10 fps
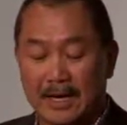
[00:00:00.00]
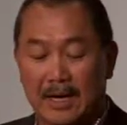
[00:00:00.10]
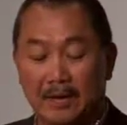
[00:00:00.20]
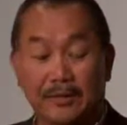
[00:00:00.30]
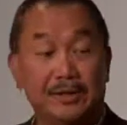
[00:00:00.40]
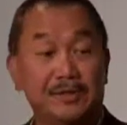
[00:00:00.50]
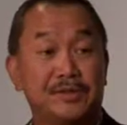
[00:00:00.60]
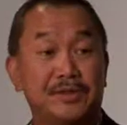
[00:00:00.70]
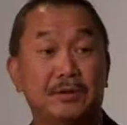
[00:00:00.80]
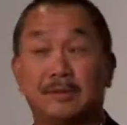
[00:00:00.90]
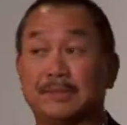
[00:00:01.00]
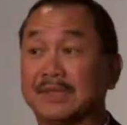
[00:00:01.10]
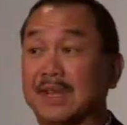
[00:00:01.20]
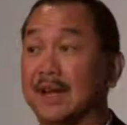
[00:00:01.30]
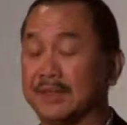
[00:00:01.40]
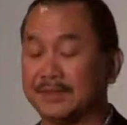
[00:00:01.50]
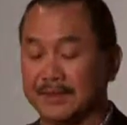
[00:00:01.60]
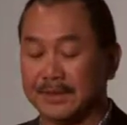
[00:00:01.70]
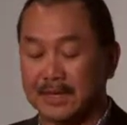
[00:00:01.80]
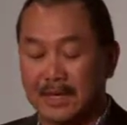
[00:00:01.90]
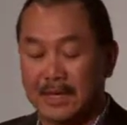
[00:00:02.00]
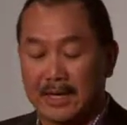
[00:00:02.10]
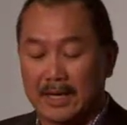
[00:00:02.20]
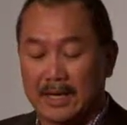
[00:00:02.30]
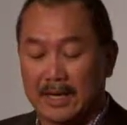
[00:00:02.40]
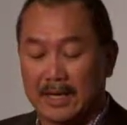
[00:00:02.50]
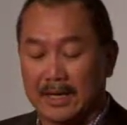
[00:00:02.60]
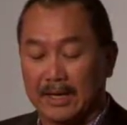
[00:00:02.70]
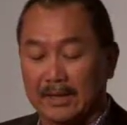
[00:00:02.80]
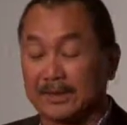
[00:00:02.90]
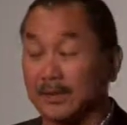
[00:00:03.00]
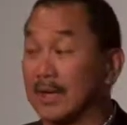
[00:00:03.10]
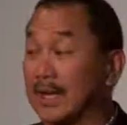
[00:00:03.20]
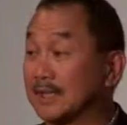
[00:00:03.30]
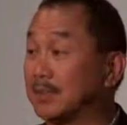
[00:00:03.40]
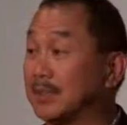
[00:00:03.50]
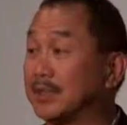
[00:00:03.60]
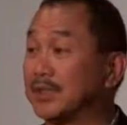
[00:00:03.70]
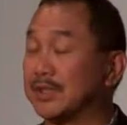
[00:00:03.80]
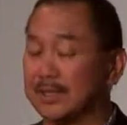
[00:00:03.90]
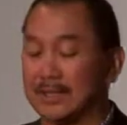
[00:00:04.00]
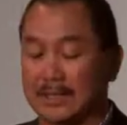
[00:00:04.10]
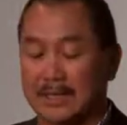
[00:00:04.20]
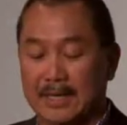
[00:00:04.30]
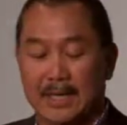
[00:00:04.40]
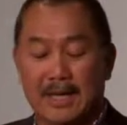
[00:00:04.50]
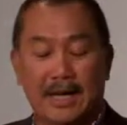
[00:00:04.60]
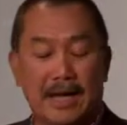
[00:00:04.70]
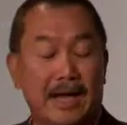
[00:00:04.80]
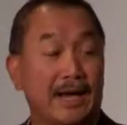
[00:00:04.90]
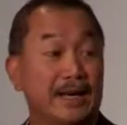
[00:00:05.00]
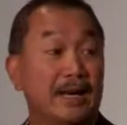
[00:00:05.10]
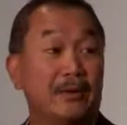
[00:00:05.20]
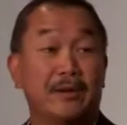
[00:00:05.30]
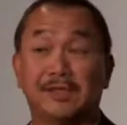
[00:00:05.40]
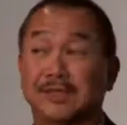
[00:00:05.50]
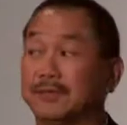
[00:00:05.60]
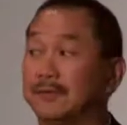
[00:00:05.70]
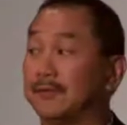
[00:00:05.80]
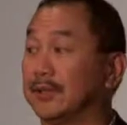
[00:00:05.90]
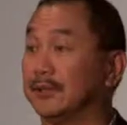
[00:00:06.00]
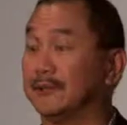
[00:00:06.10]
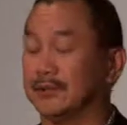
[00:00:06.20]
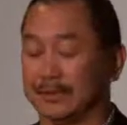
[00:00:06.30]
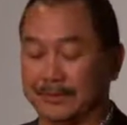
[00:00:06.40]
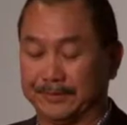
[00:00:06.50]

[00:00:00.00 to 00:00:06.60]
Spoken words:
We use no herbicides, so less pollution and residue-free food.